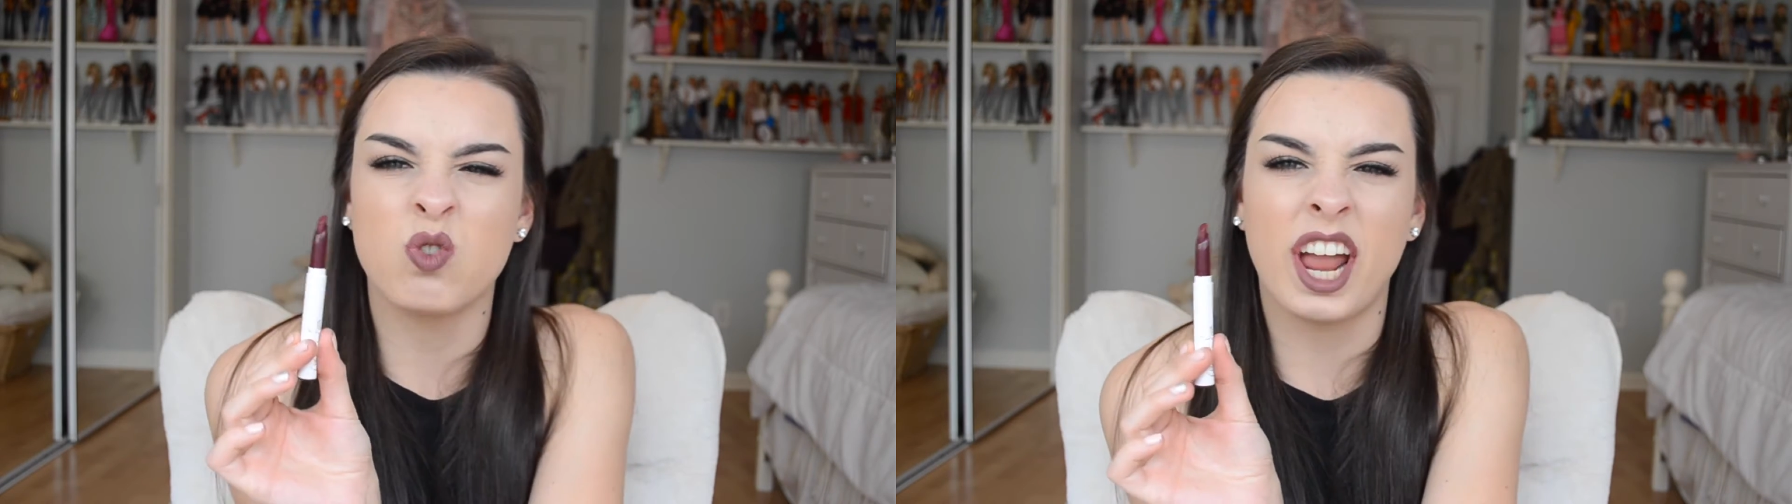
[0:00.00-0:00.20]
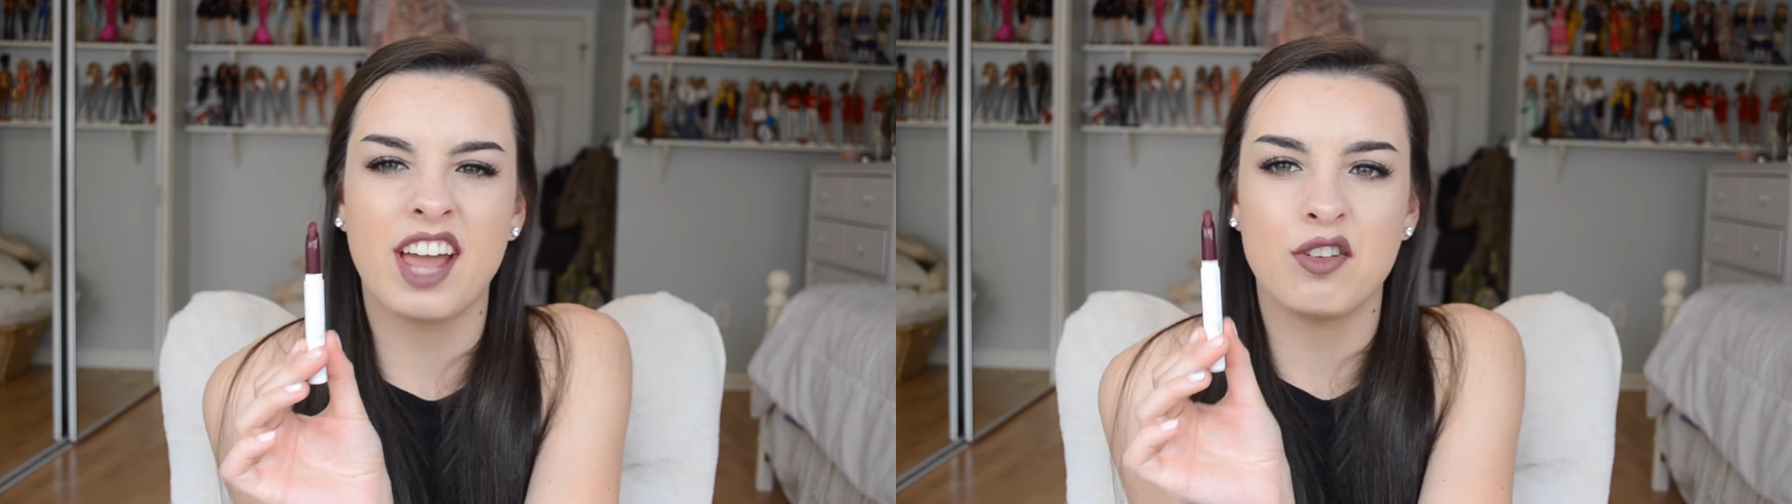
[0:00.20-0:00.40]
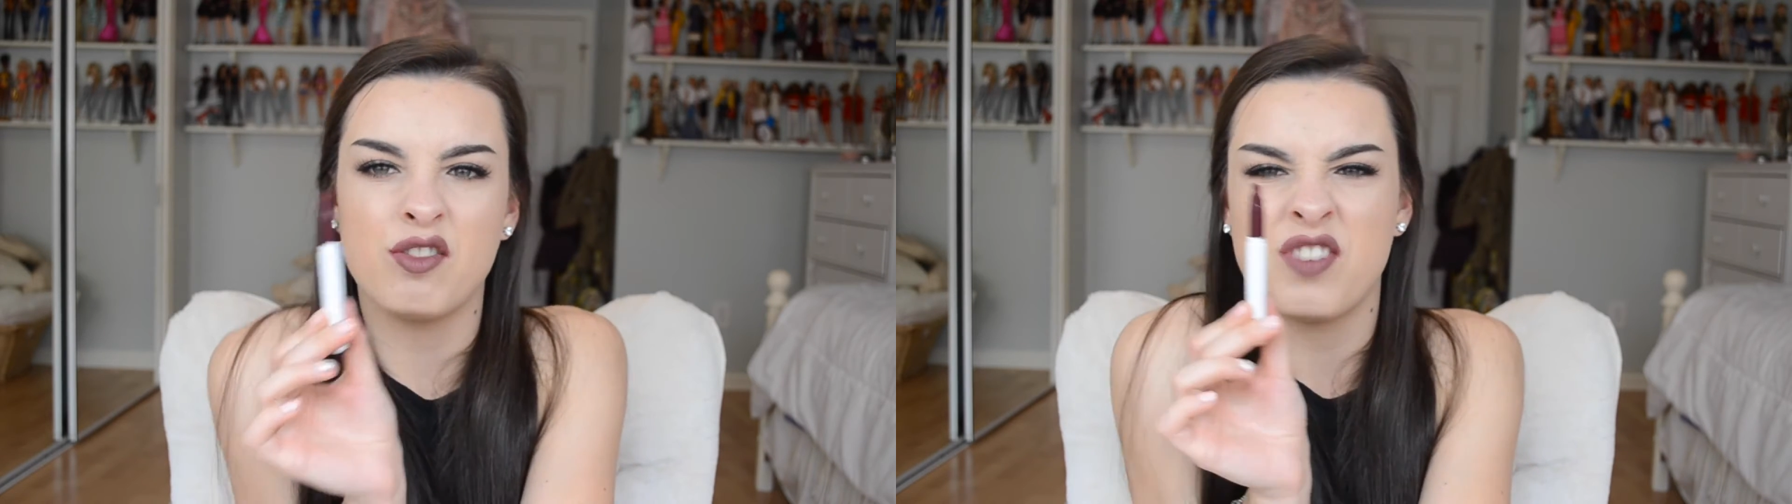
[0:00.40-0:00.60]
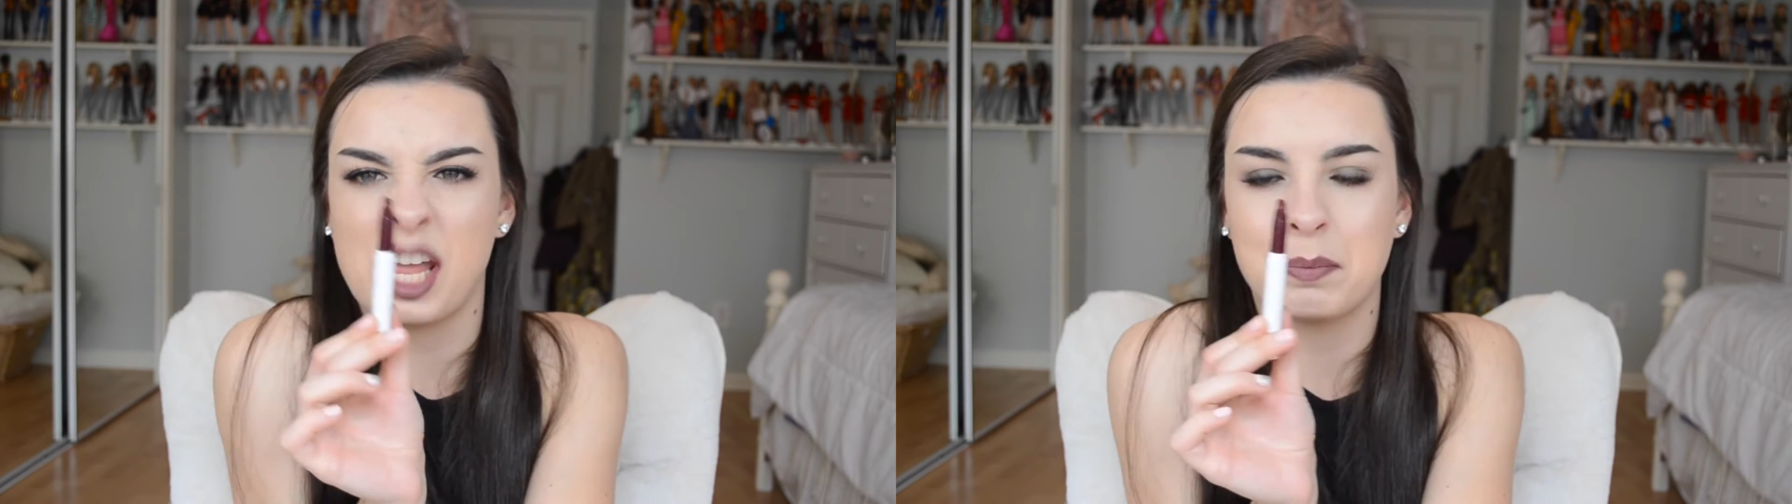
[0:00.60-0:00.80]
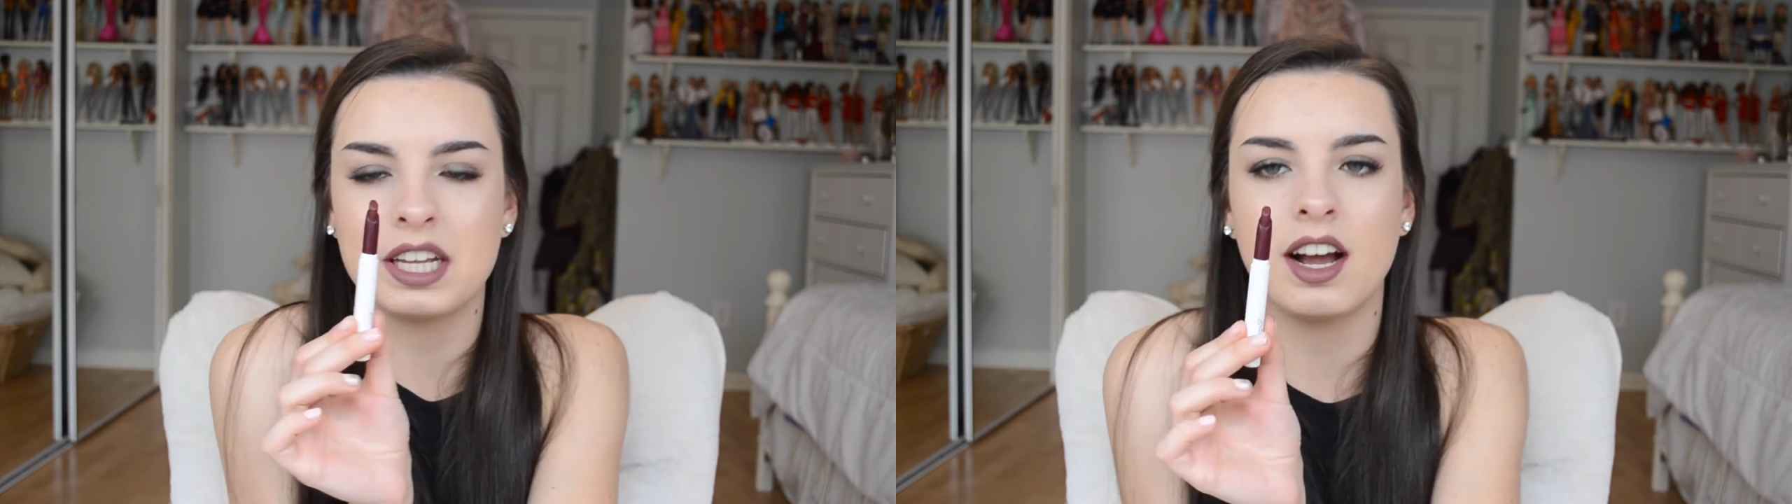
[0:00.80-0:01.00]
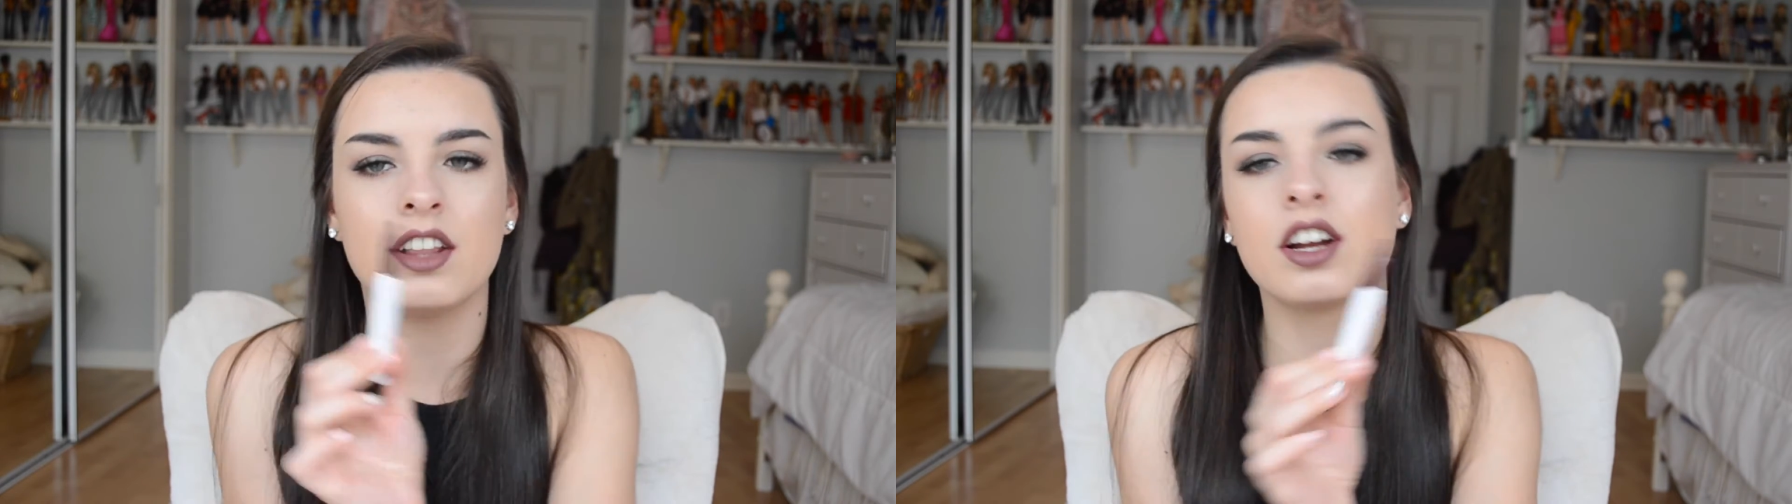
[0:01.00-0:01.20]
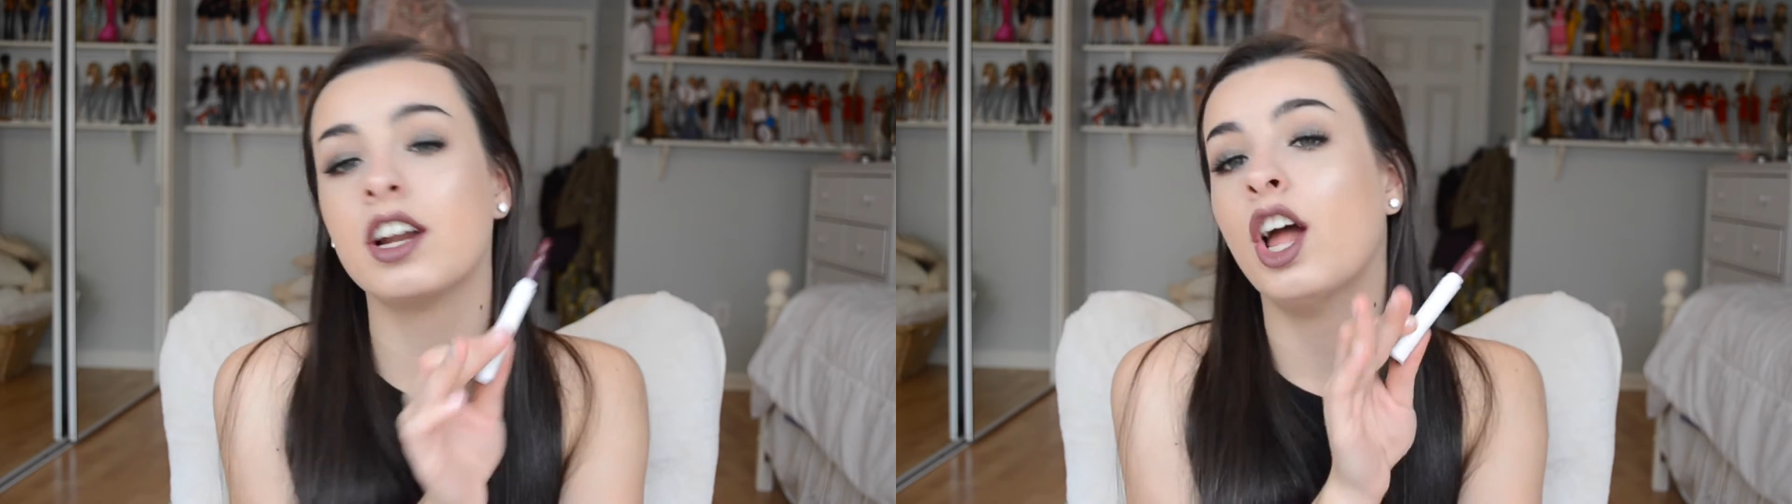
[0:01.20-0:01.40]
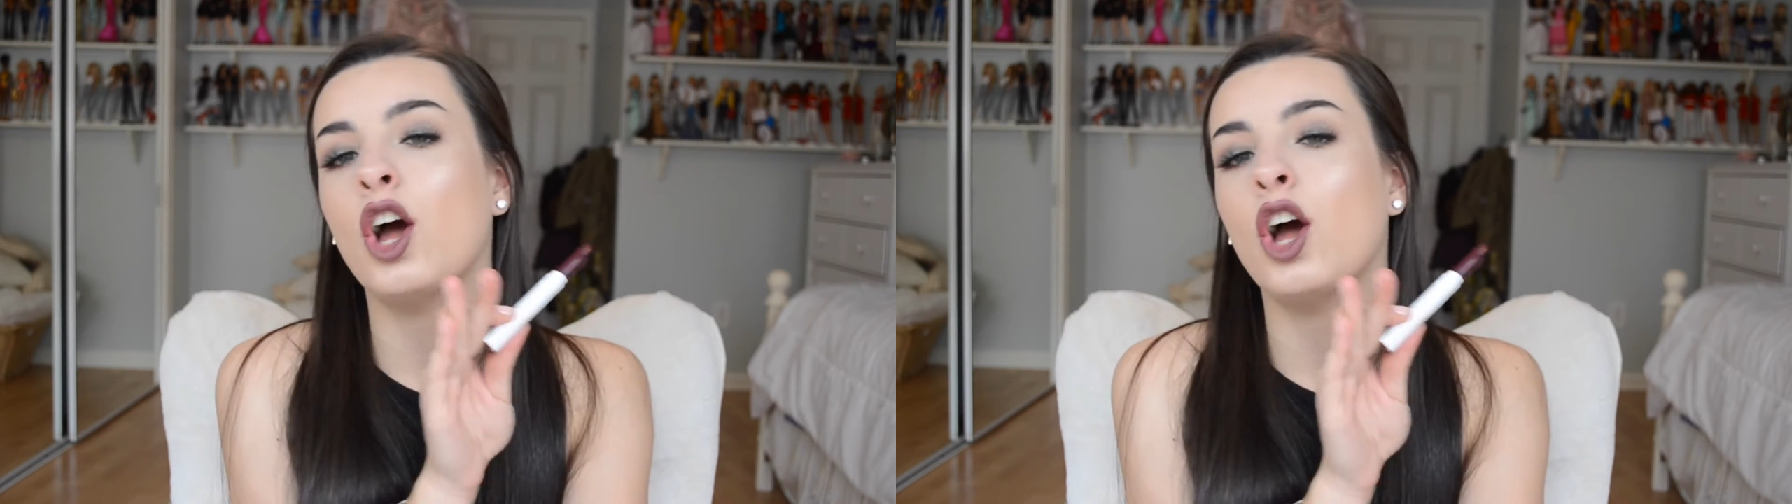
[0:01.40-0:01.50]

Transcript: red vampy color.